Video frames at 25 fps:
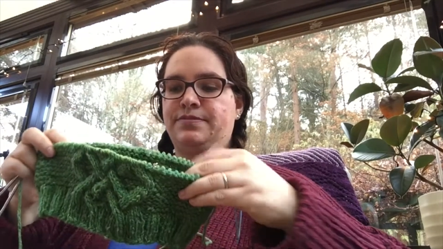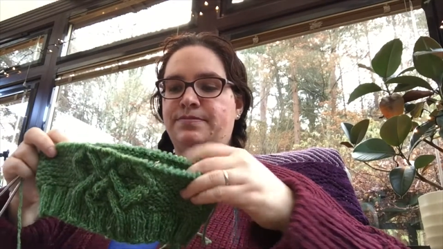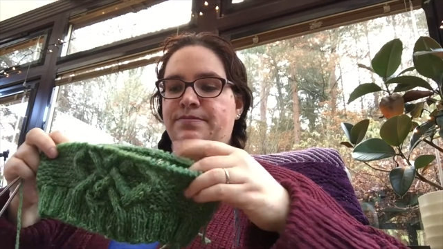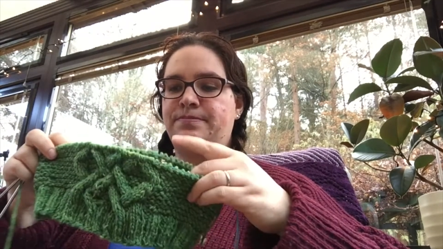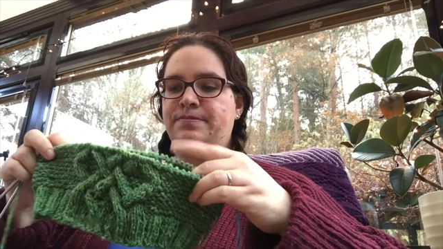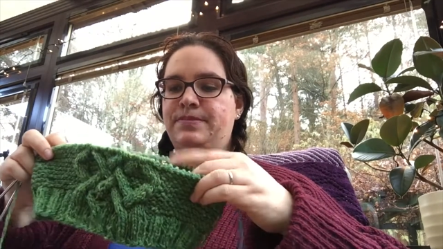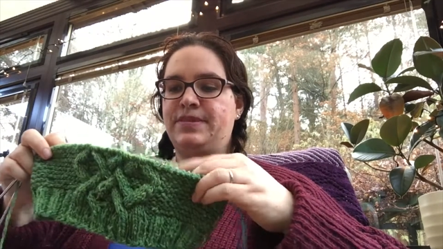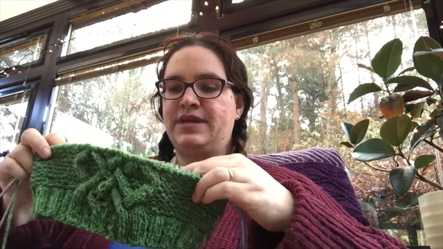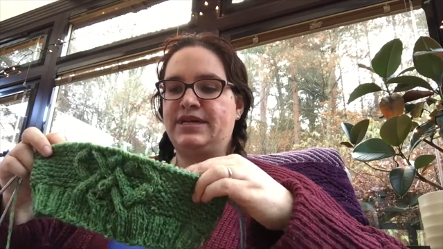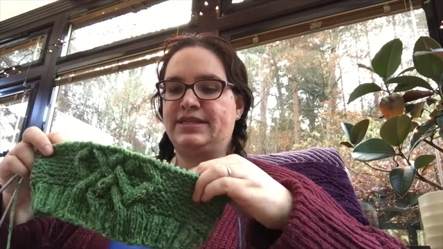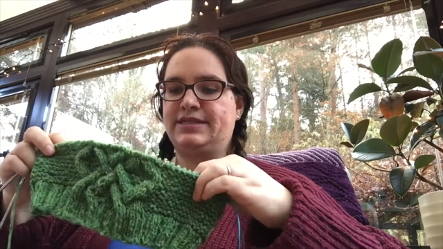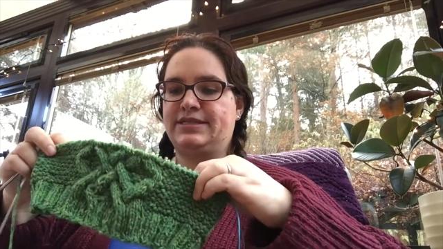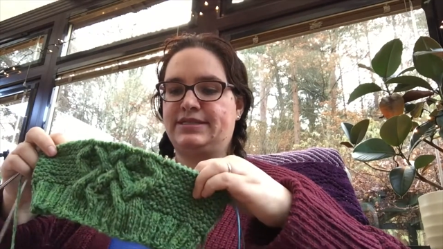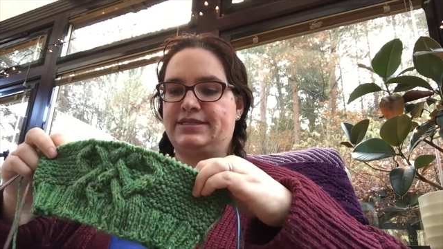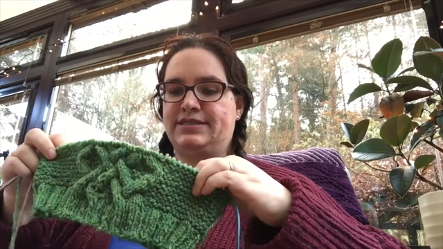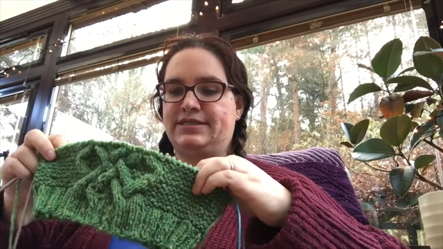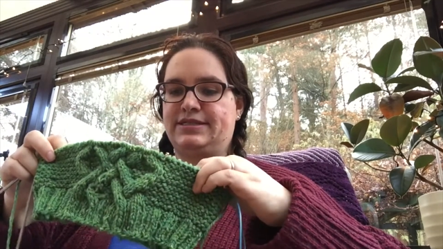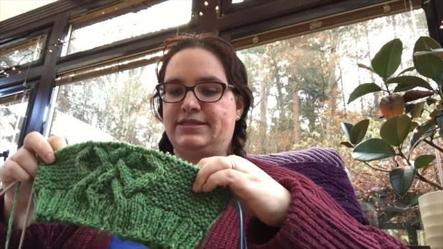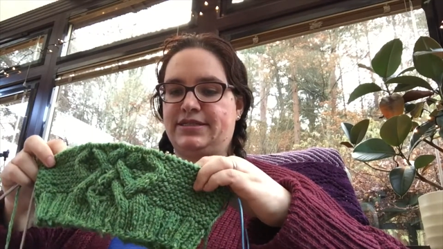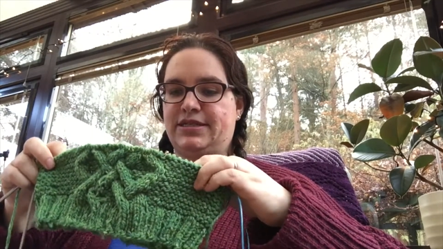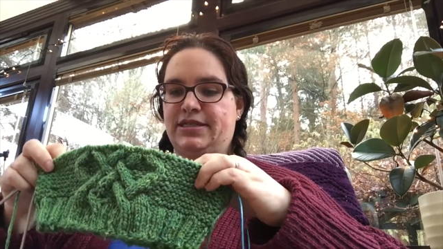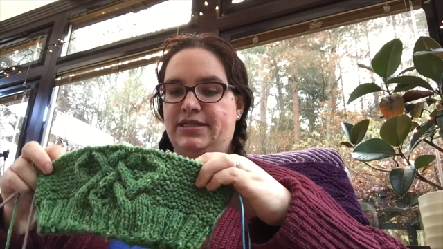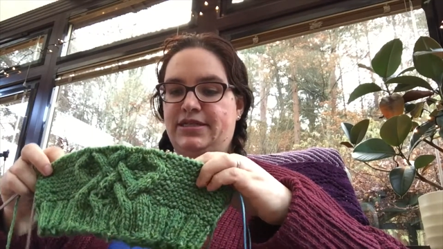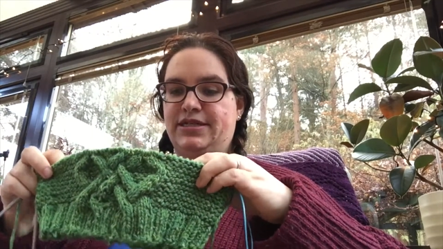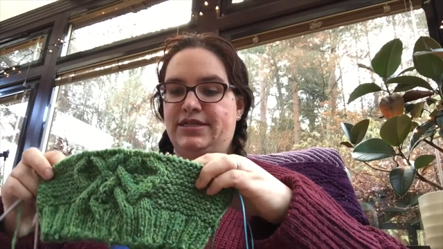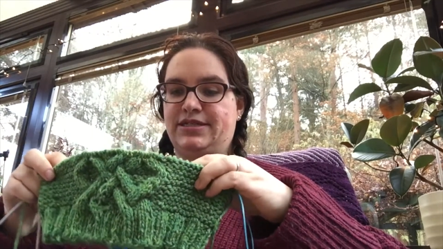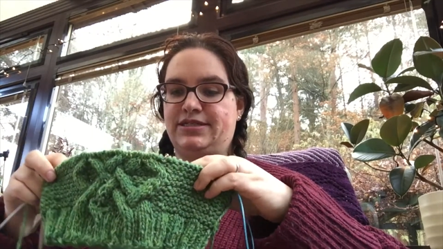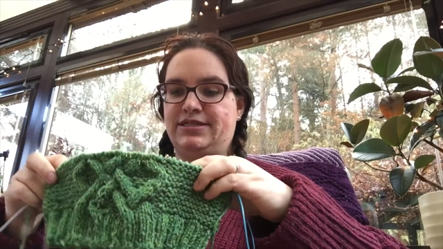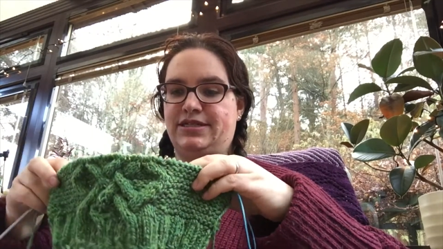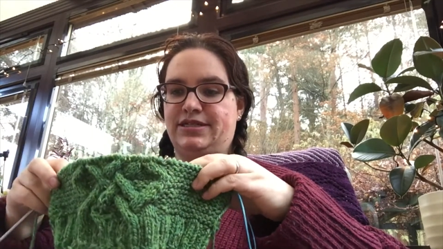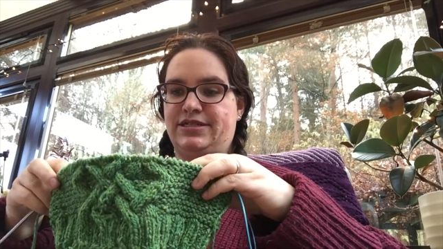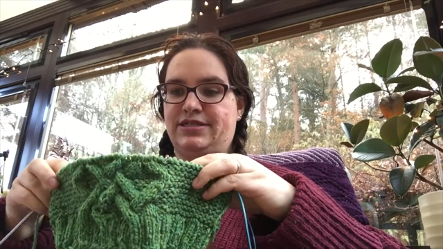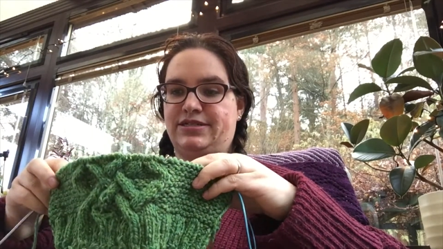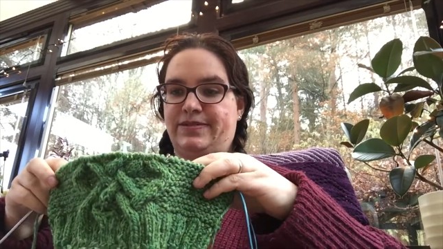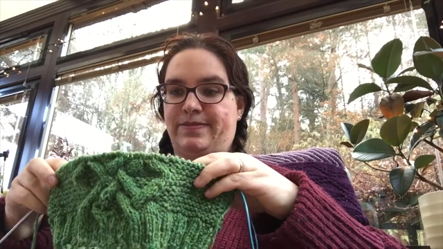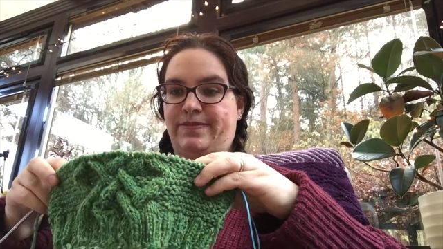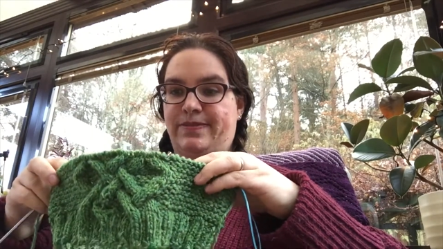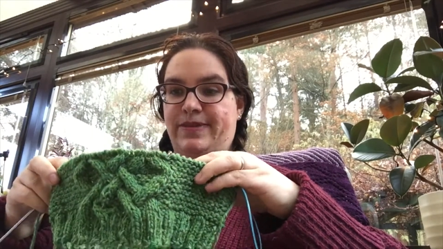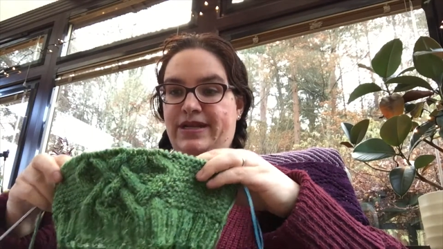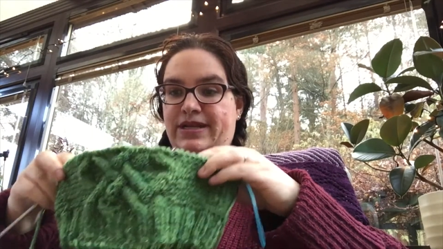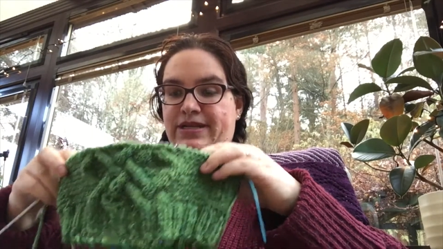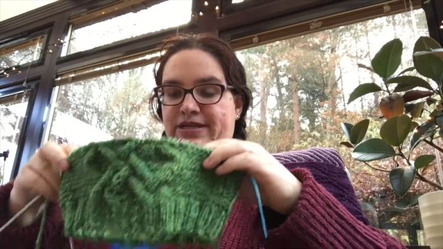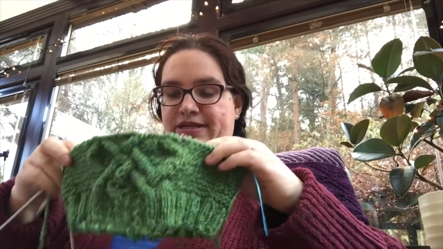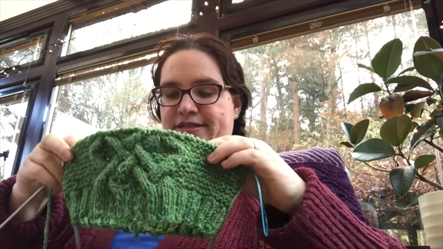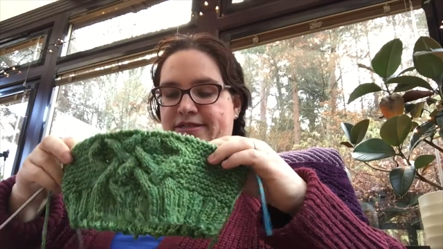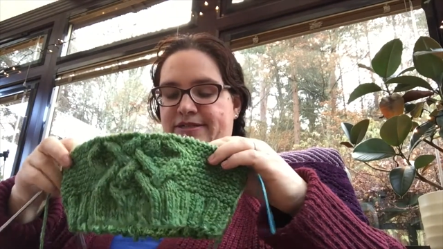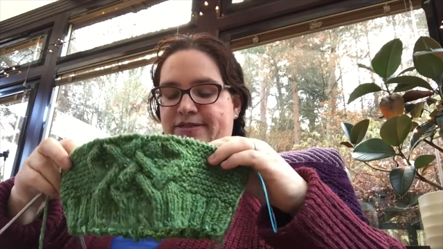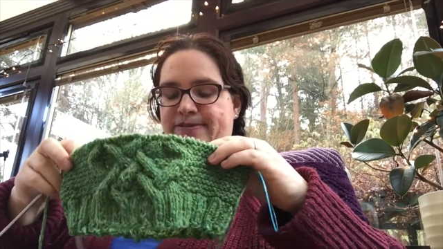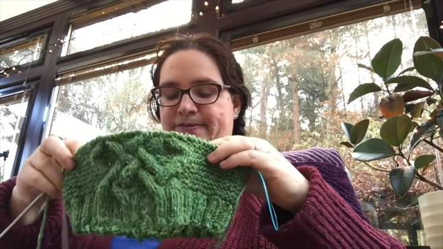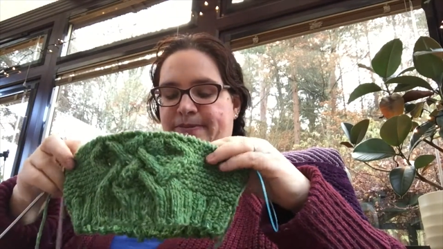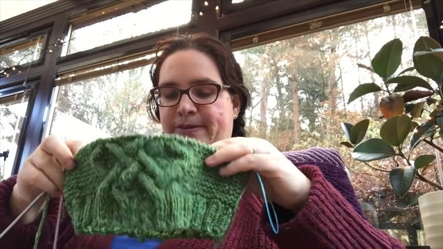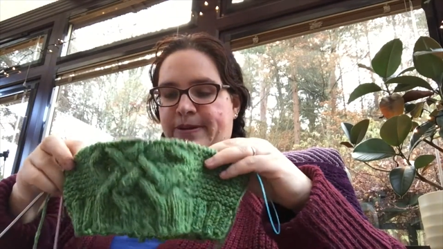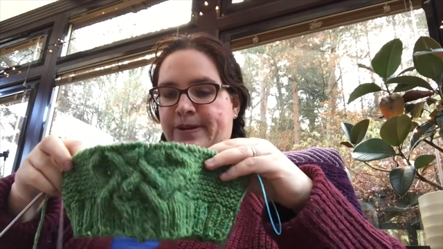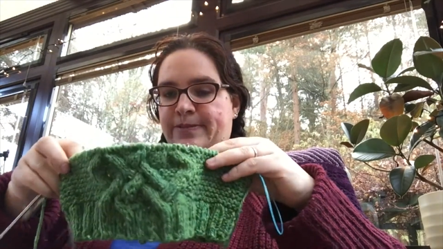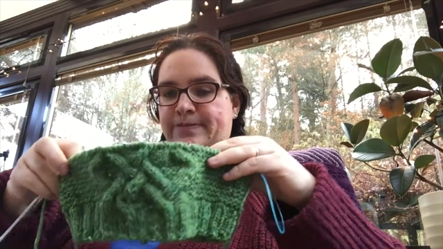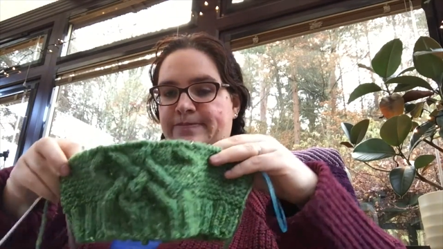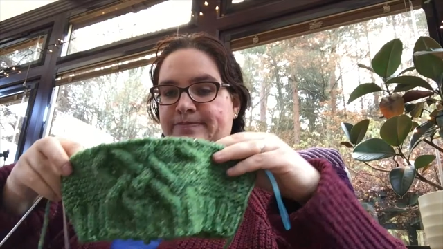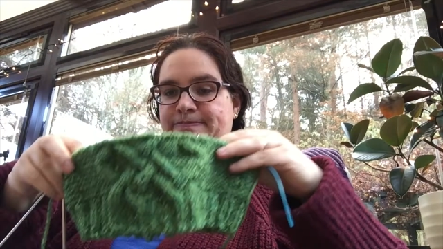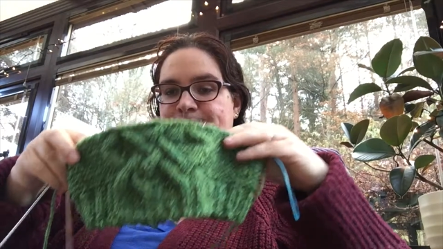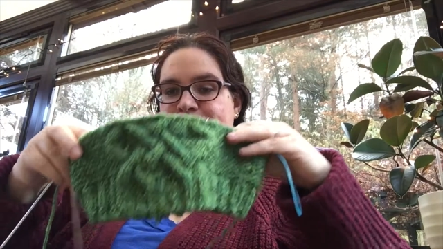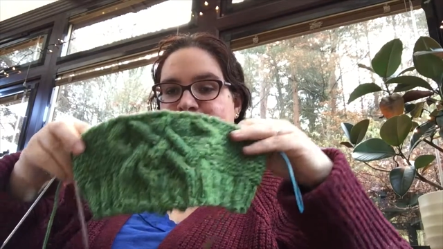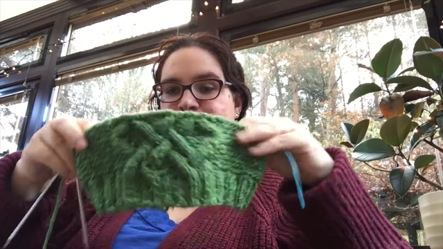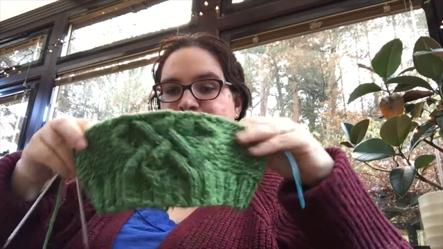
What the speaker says: mitts. He does need some mittens, but